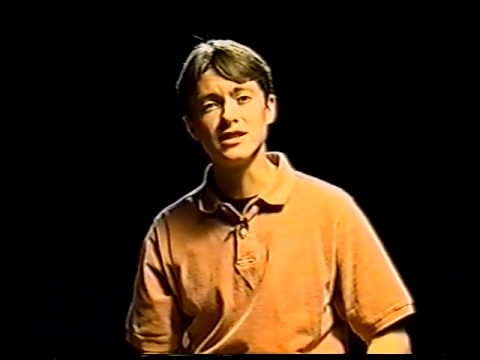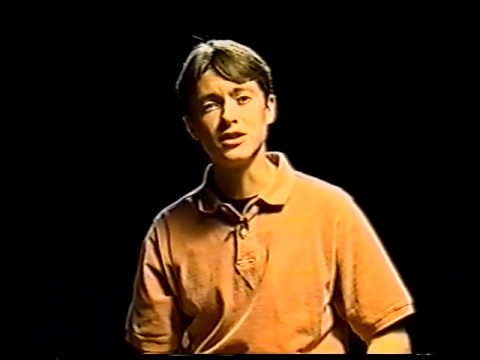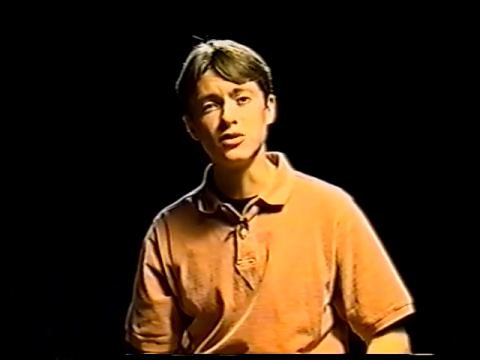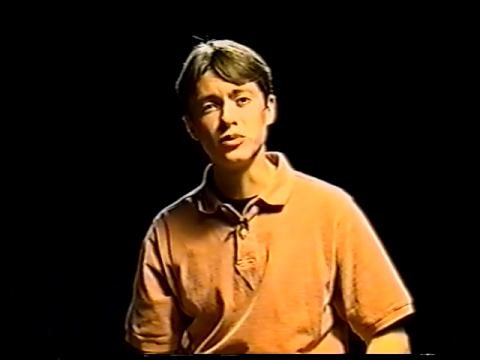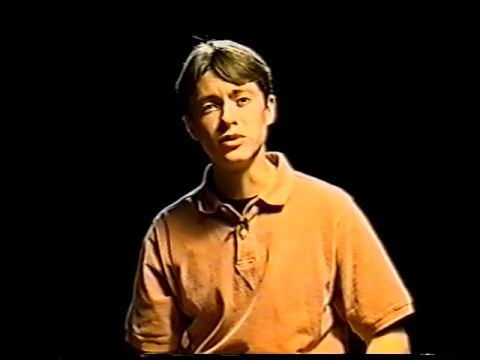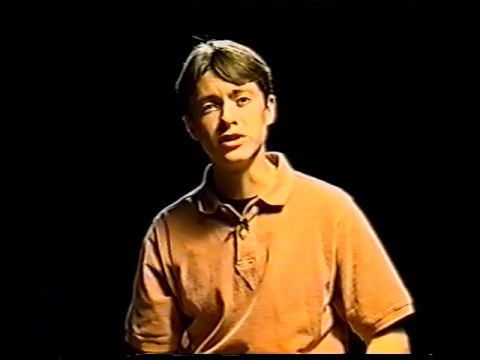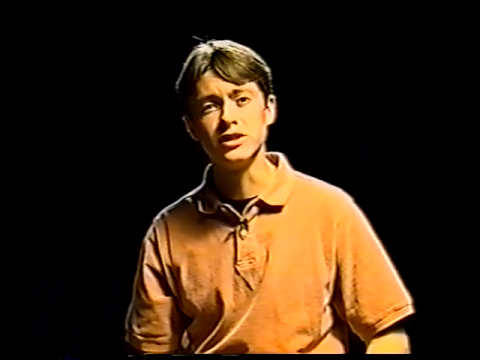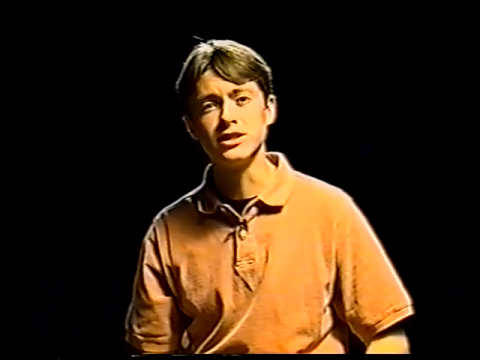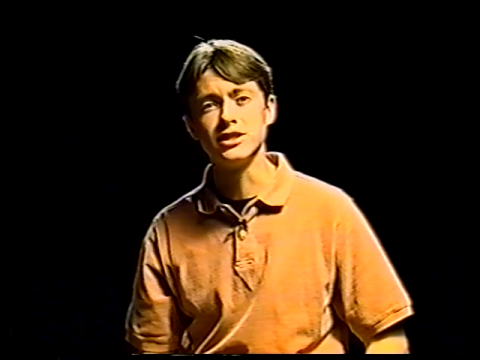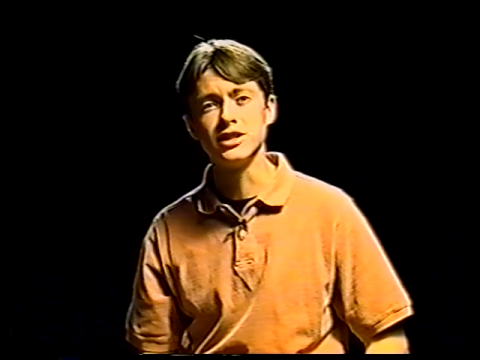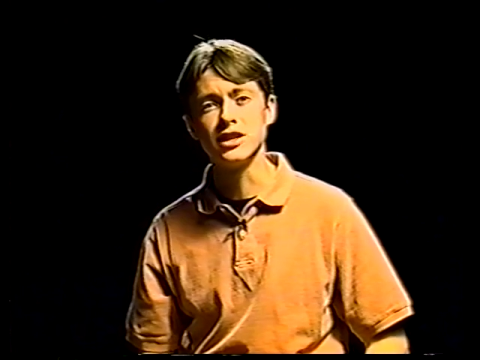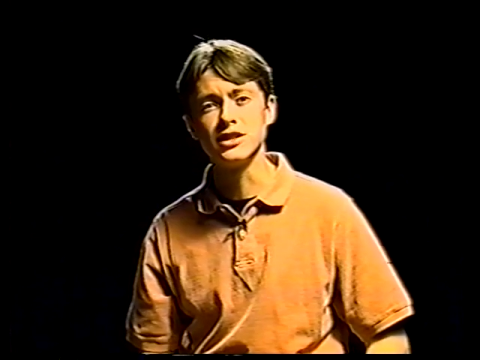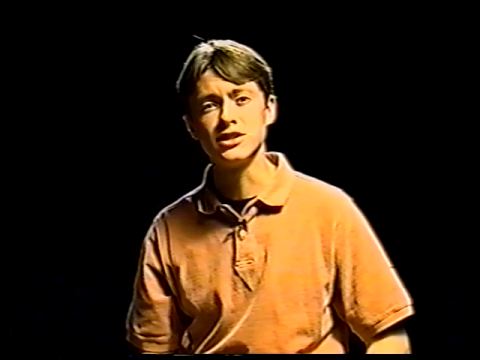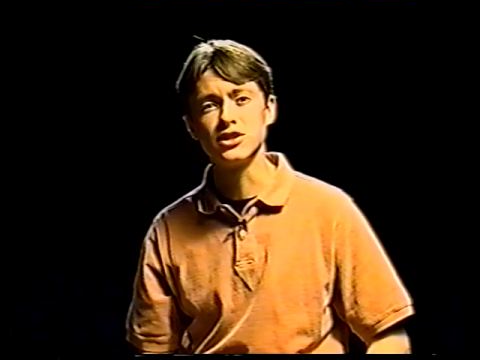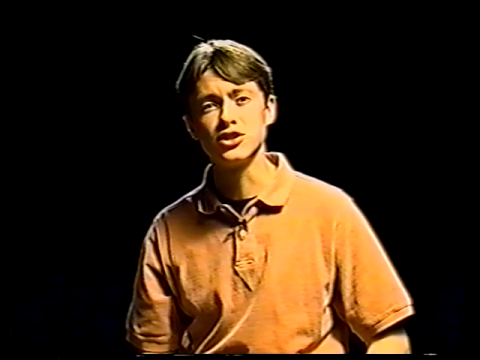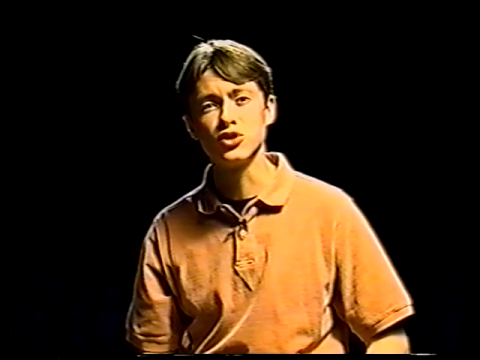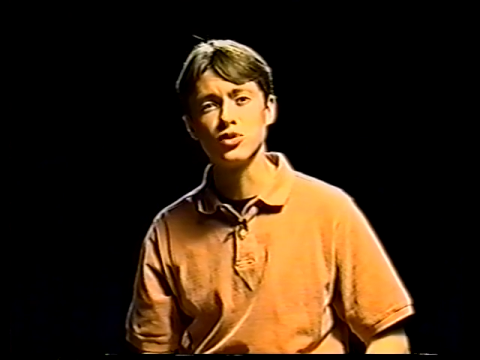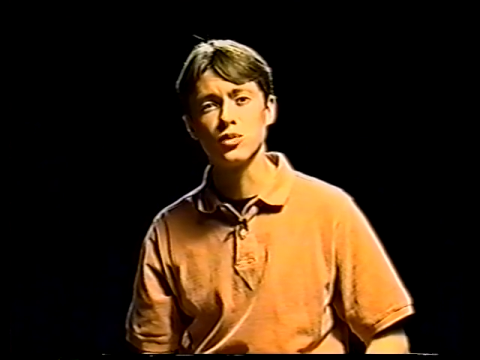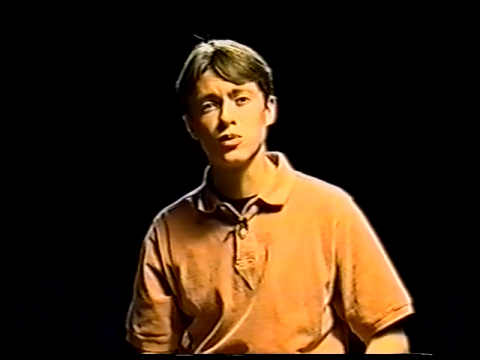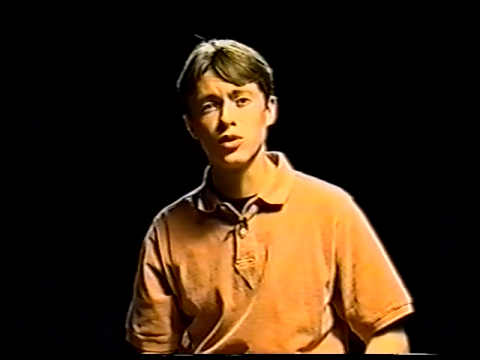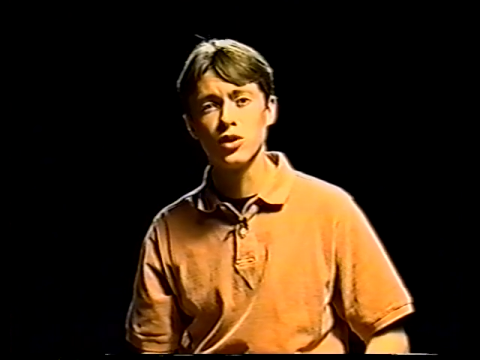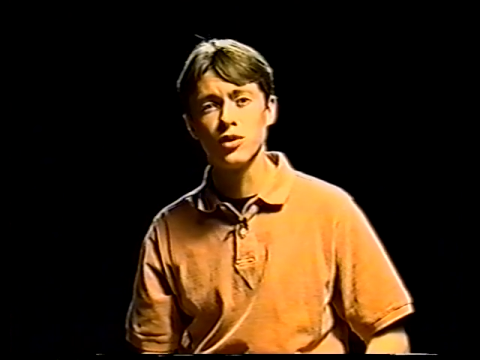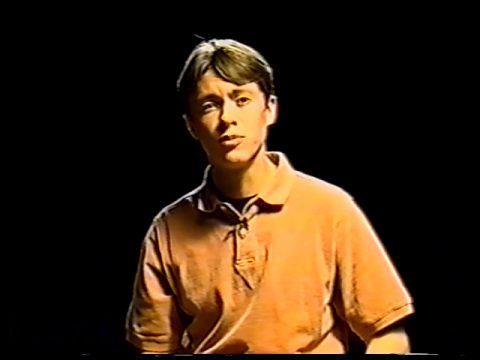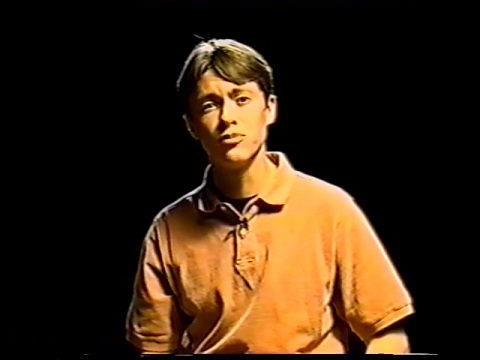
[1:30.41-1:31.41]
in
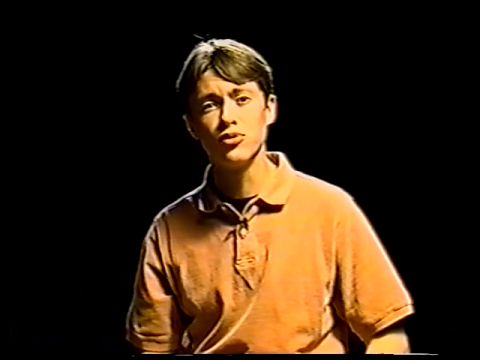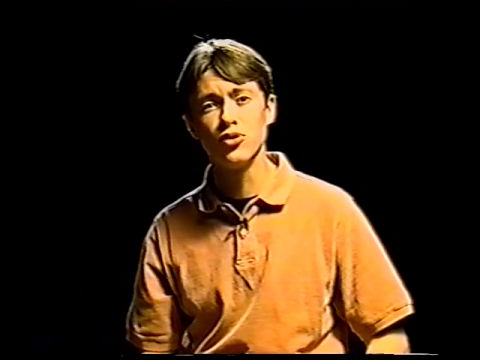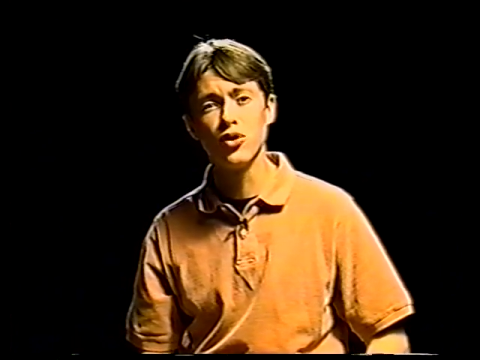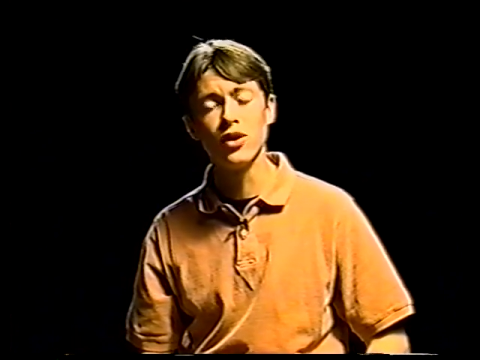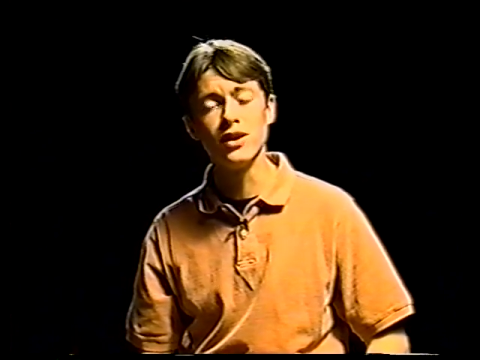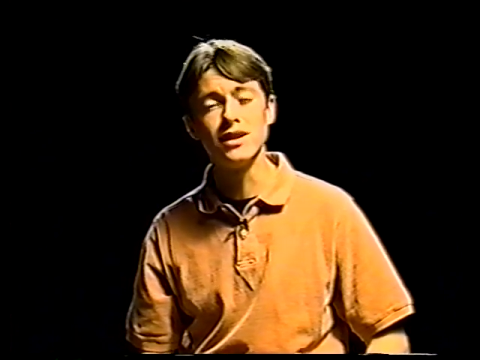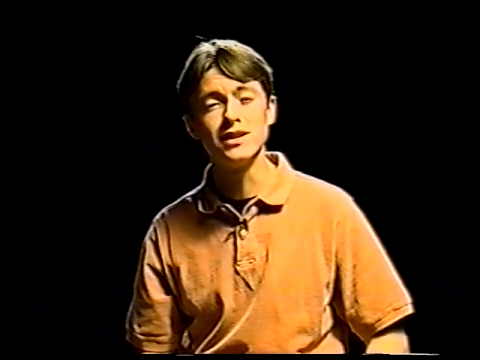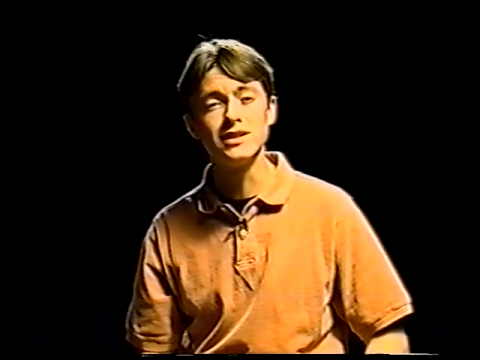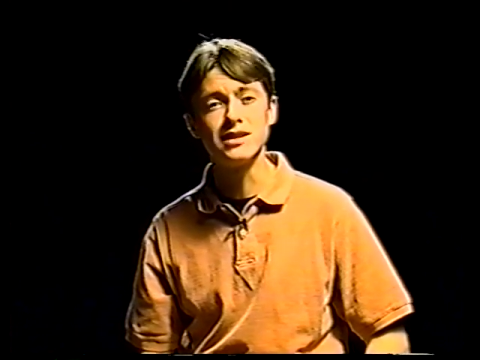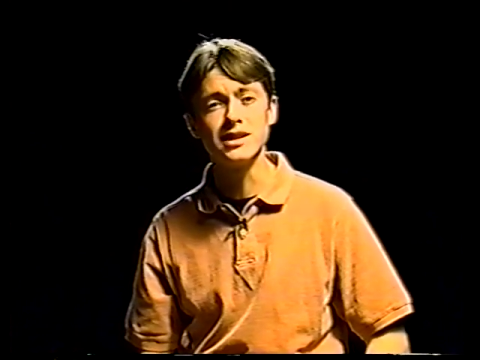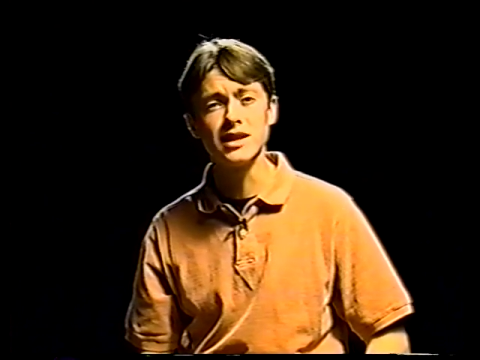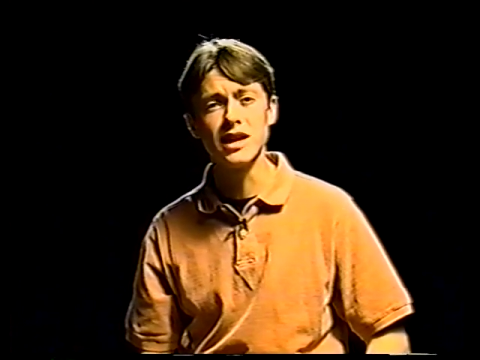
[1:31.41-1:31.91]
Winchester were employed as